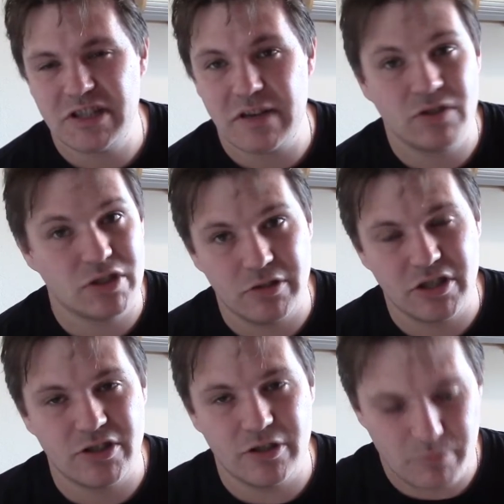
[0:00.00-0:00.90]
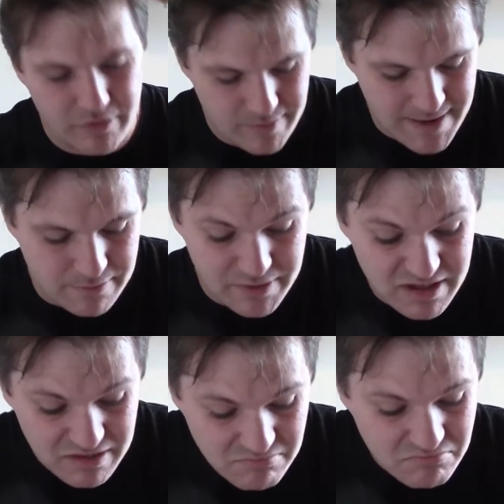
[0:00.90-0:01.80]
7, so you can still move about with
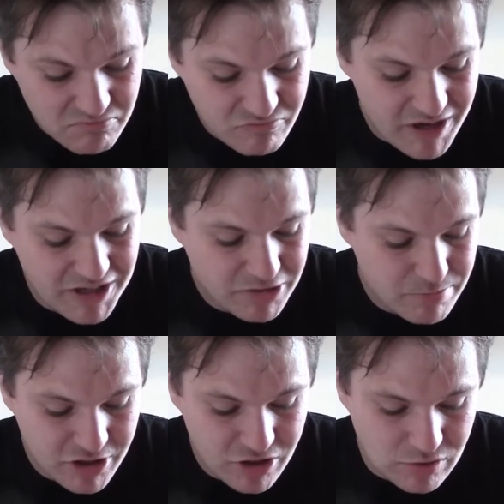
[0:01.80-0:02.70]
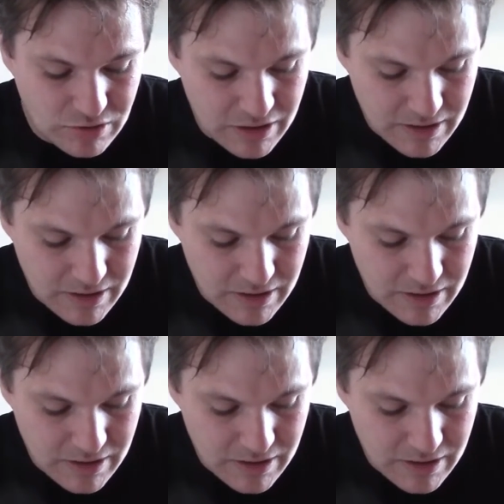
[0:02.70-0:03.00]
it. Range is pretty good.